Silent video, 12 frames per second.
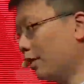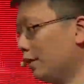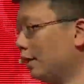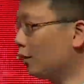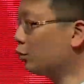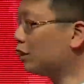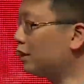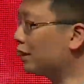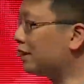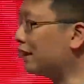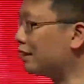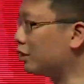It was
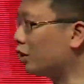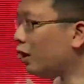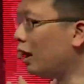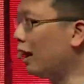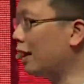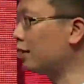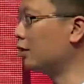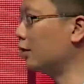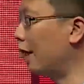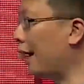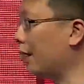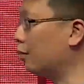just so hard to
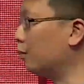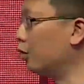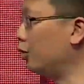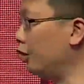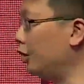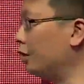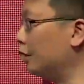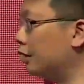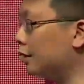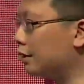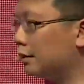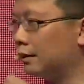add more features.
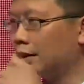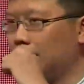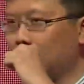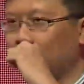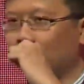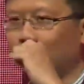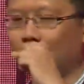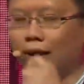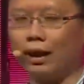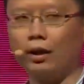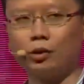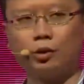And
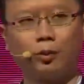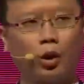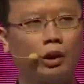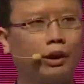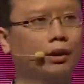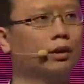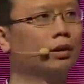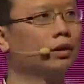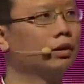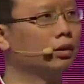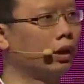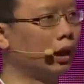I was brought in
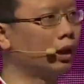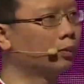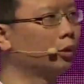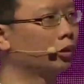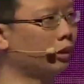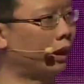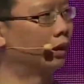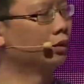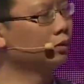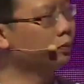to help to scale.